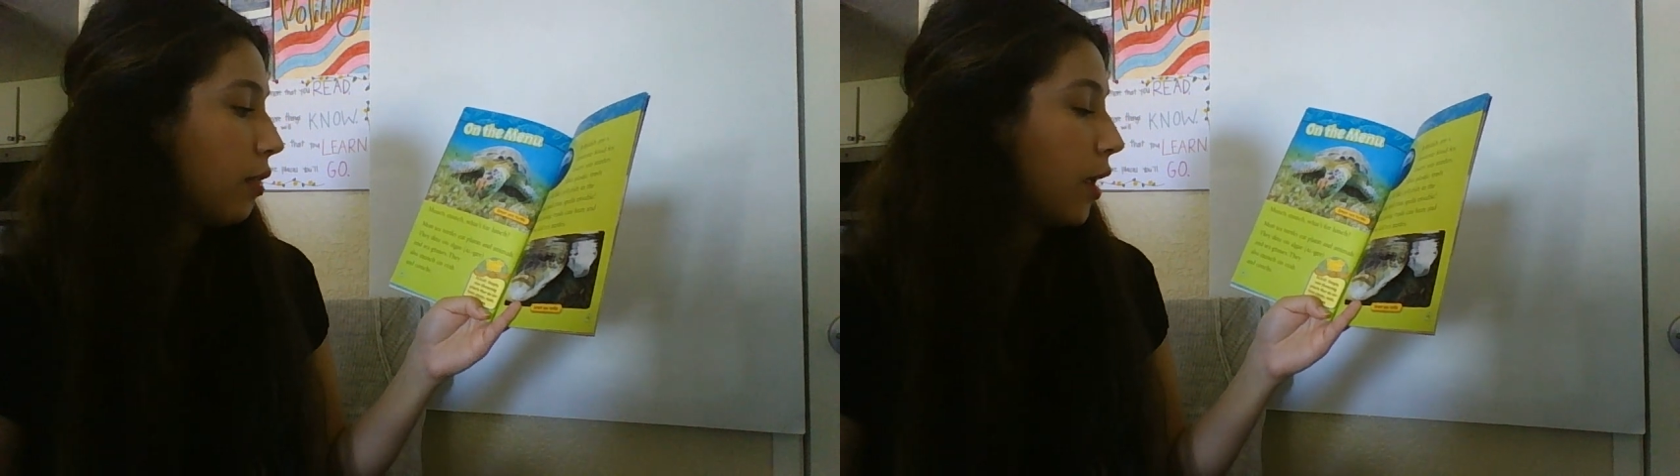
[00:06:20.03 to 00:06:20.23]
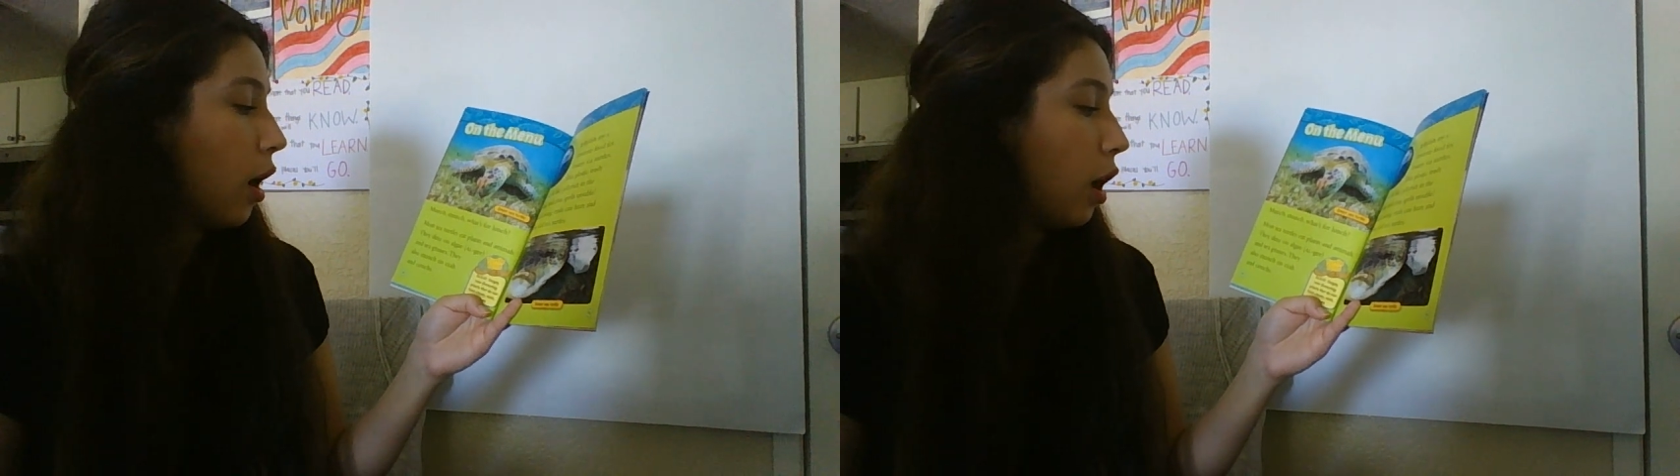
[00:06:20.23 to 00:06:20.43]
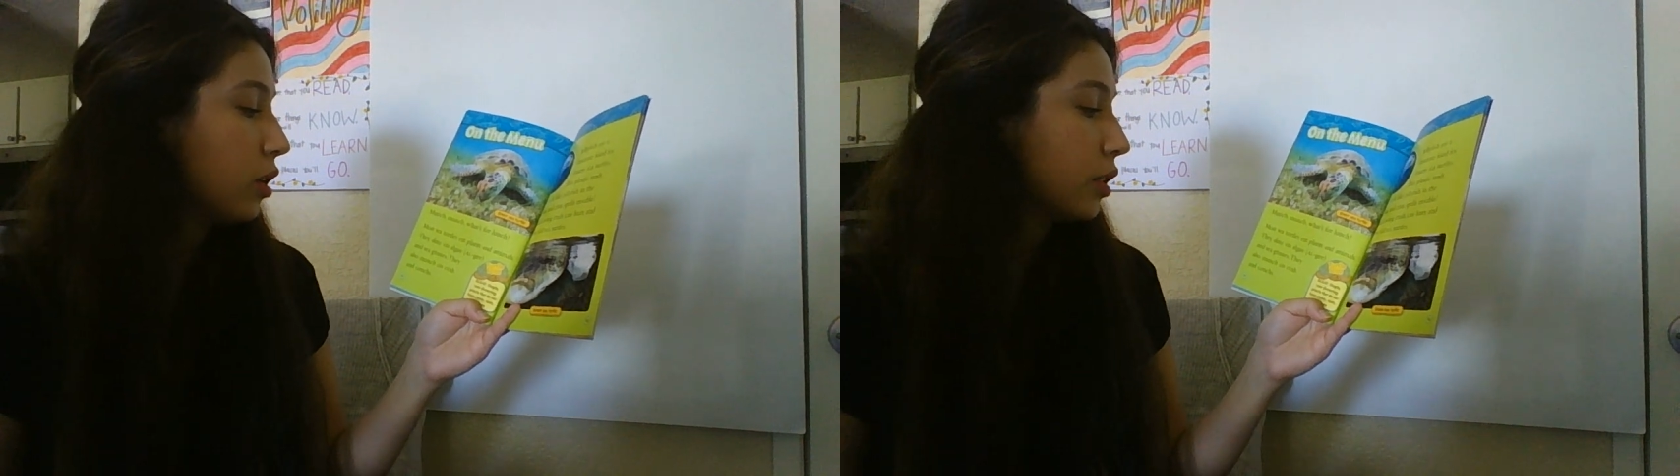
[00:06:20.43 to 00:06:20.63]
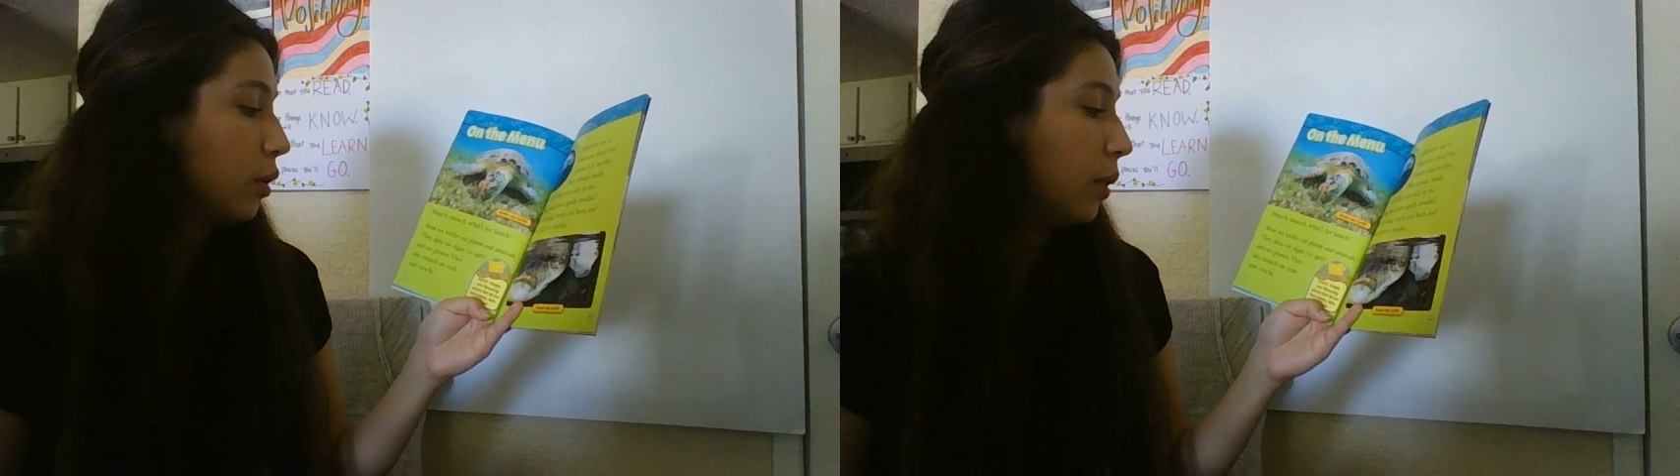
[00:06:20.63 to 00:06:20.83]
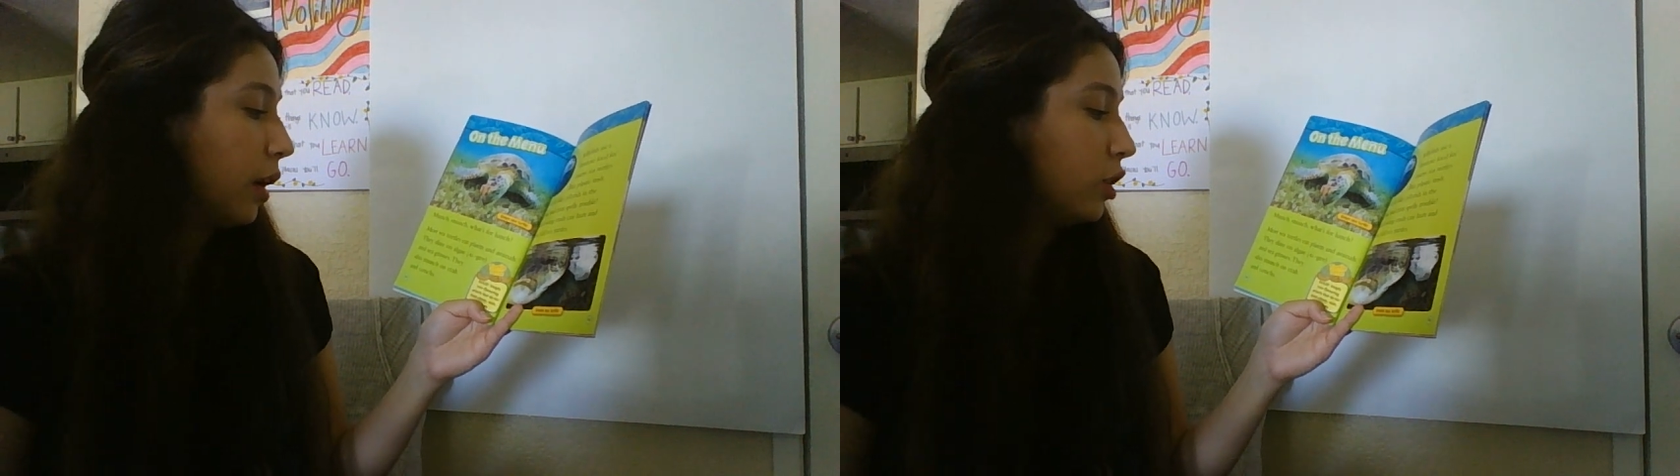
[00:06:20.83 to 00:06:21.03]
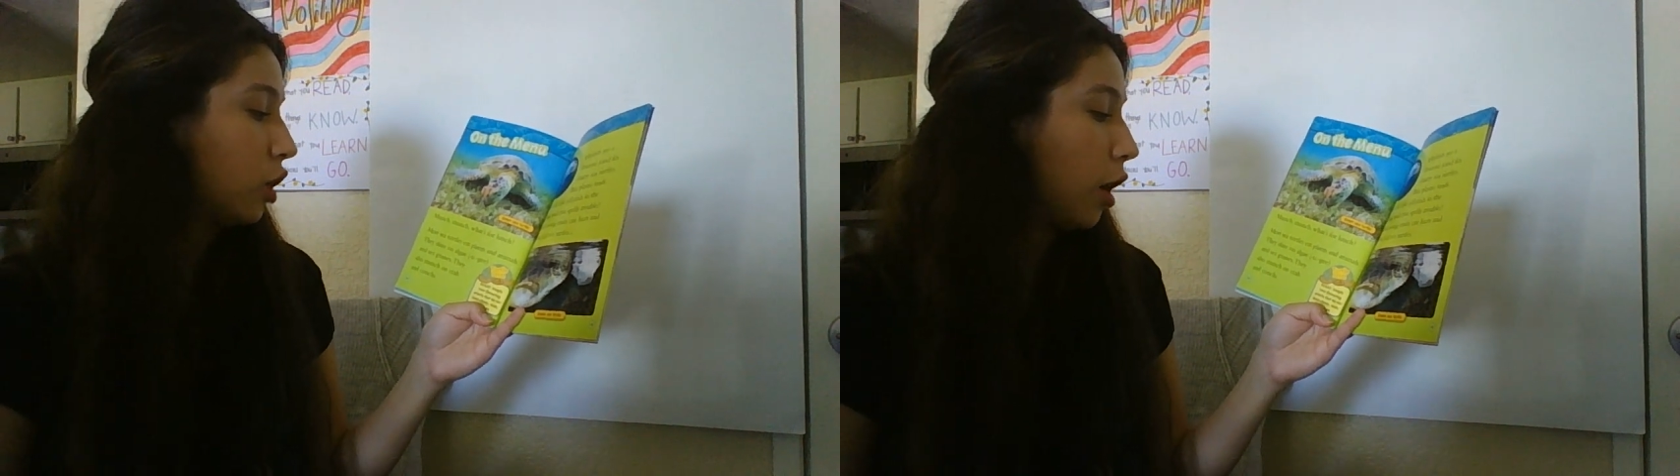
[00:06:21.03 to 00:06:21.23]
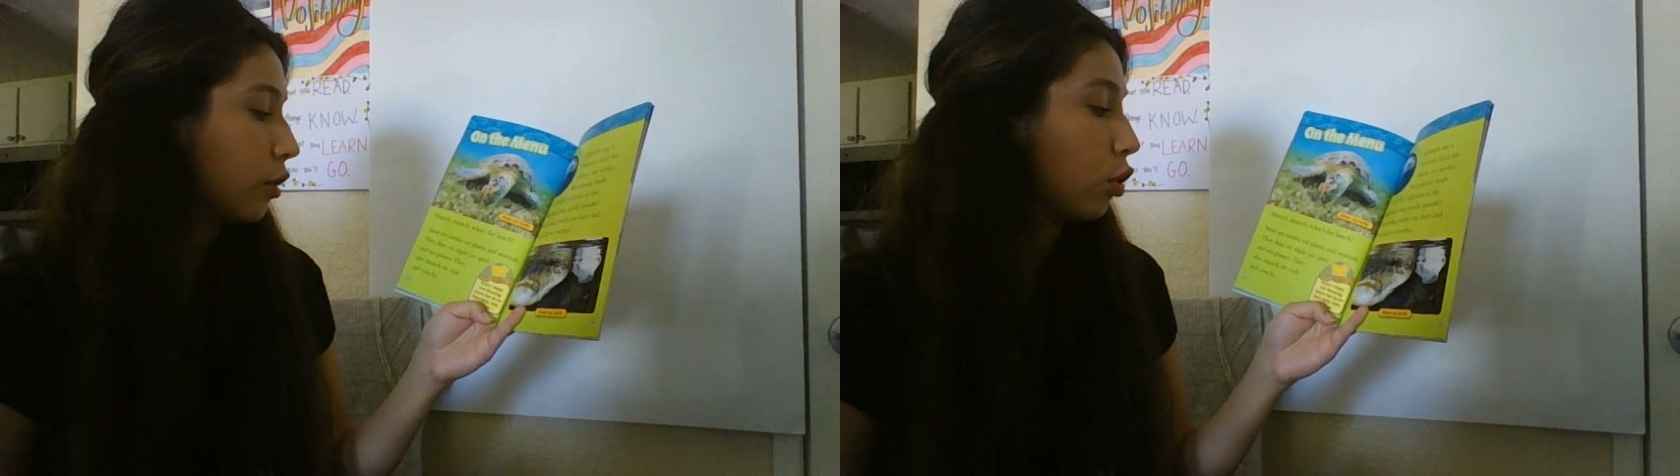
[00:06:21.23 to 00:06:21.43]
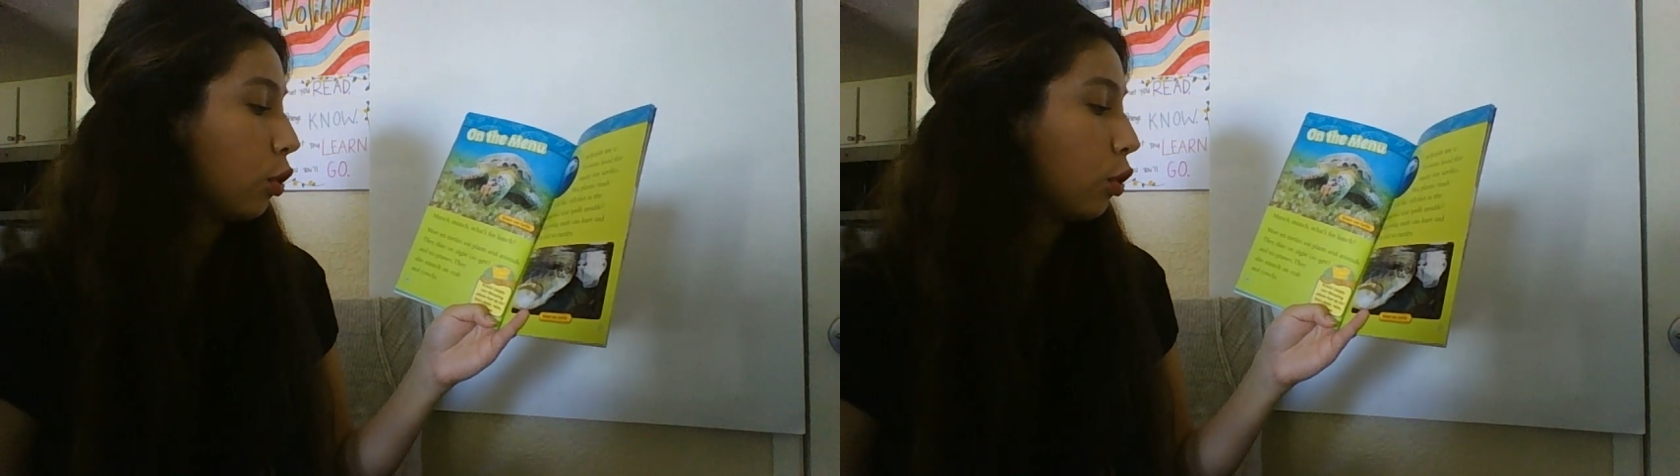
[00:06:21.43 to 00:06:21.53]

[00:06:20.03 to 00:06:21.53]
They also munch on